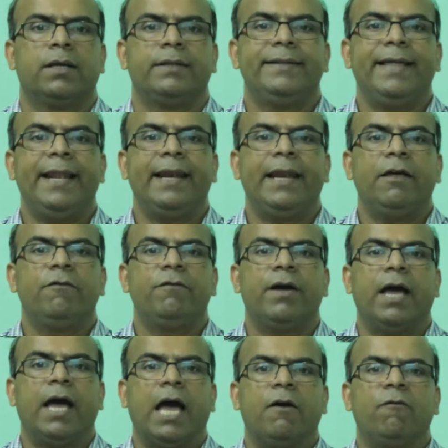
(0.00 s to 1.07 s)
they live
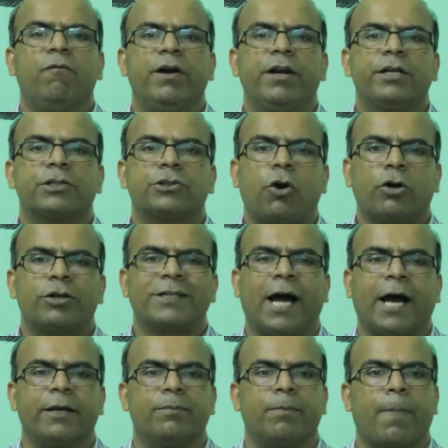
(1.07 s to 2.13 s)
a very short
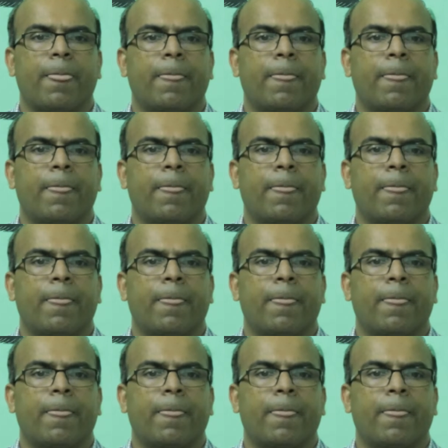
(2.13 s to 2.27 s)
time.